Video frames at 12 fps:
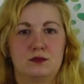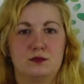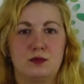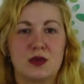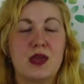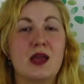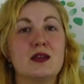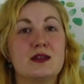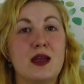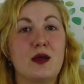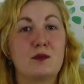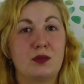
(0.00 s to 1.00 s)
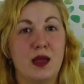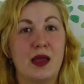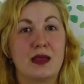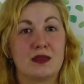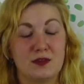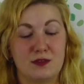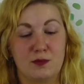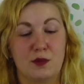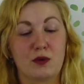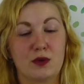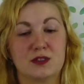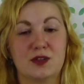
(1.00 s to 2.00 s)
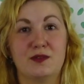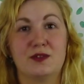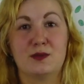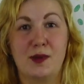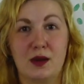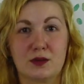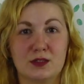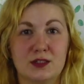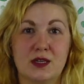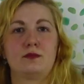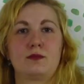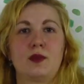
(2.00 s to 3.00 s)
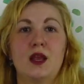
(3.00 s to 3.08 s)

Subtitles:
we can't downplay this importance of democracy.